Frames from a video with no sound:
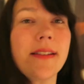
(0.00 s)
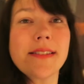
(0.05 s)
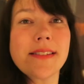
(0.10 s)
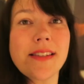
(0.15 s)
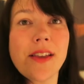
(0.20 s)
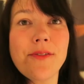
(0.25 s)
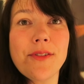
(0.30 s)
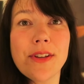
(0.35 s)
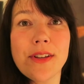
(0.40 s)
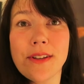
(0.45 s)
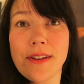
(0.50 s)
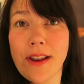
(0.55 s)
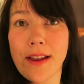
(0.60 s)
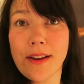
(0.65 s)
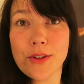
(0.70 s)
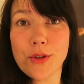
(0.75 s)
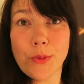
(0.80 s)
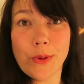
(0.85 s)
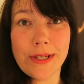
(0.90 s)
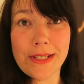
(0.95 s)

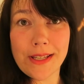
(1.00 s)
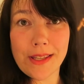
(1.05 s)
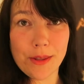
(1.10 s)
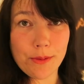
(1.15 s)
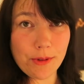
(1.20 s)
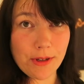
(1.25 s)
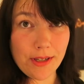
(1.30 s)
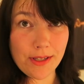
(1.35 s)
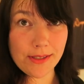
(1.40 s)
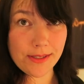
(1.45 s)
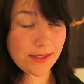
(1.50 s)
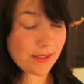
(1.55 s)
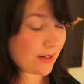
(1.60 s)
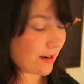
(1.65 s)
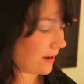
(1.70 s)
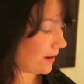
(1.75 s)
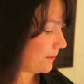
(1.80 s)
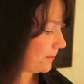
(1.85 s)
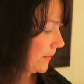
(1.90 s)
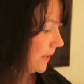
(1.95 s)
7.23 is the
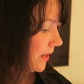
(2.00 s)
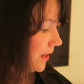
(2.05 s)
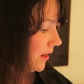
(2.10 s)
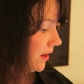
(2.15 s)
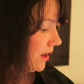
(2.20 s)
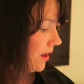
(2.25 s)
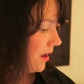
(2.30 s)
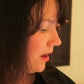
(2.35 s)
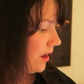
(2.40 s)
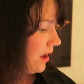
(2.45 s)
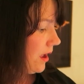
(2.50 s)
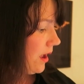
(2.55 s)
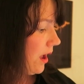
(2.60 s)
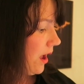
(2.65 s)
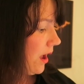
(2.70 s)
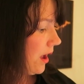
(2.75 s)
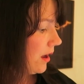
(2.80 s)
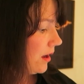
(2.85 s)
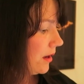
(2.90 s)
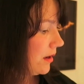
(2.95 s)
time.
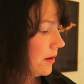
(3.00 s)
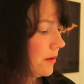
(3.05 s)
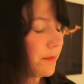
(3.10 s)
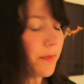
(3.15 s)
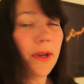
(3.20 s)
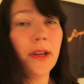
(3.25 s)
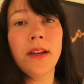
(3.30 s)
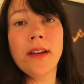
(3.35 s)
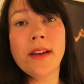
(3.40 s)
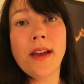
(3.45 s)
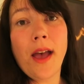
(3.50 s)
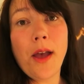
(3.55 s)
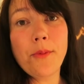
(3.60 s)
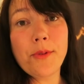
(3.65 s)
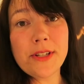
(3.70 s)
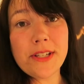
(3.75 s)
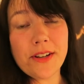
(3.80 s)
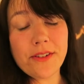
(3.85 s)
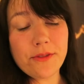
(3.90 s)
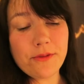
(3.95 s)
Um,
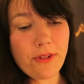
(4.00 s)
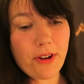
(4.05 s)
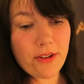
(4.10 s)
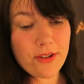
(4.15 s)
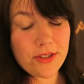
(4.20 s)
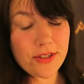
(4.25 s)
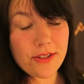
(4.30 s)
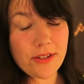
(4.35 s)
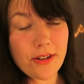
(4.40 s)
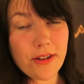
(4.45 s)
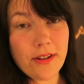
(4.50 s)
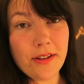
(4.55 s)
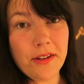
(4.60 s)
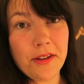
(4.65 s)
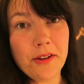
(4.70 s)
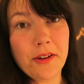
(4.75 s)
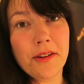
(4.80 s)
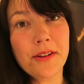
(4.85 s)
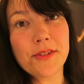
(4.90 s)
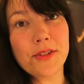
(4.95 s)
went down and registered.
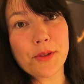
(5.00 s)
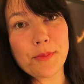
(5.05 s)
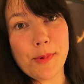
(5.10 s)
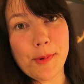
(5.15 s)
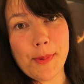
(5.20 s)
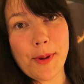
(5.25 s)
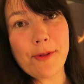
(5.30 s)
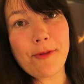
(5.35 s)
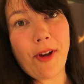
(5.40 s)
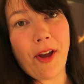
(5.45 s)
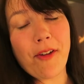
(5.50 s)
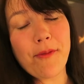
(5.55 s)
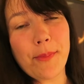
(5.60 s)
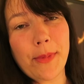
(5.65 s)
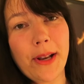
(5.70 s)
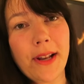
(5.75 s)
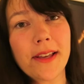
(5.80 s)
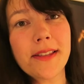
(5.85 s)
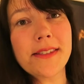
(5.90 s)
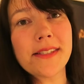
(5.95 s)
Took me about five
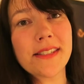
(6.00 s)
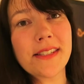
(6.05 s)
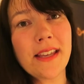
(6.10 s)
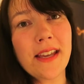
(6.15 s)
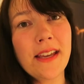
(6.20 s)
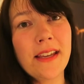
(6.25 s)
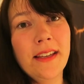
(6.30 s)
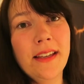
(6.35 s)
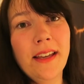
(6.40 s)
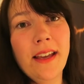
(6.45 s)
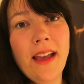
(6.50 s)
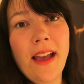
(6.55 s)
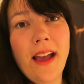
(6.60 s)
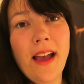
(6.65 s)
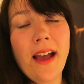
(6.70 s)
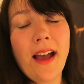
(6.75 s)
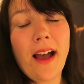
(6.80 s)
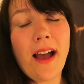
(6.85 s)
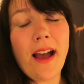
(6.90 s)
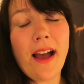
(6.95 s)
minutes.
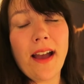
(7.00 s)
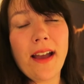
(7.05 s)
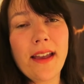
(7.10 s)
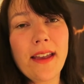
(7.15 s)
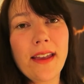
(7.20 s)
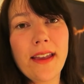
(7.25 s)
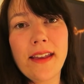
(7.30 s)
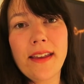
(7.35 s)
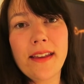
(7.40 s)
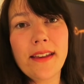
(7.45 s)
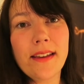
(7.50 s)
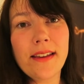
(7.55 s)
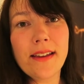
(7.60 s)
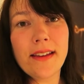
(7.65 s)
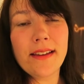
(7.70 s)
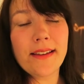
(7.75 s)
I,